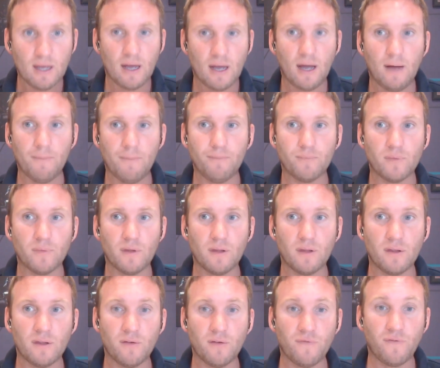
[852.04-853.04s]

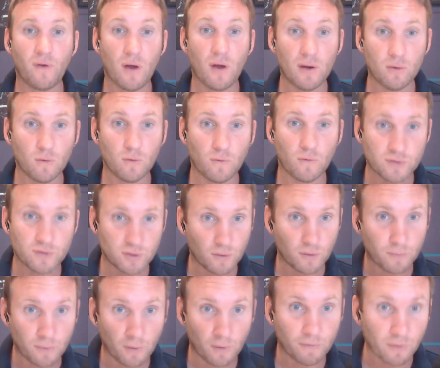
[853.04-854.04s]
The final
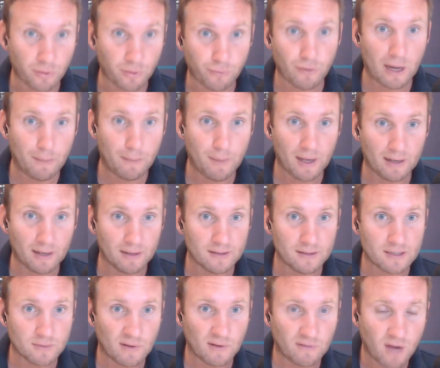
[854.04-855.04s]
of the three
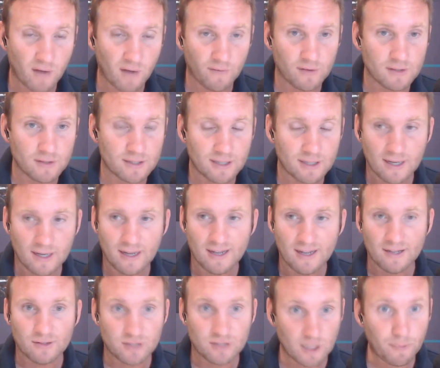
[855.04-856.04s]
pillars, we've covered
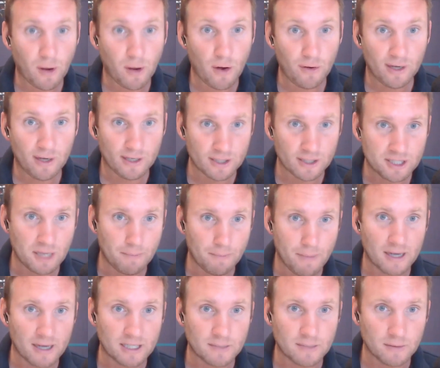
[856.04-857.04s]
ship owning and ship
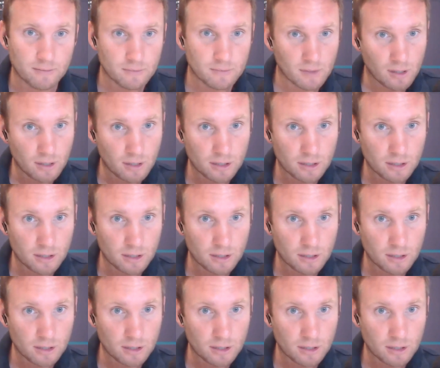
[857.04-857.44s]
management,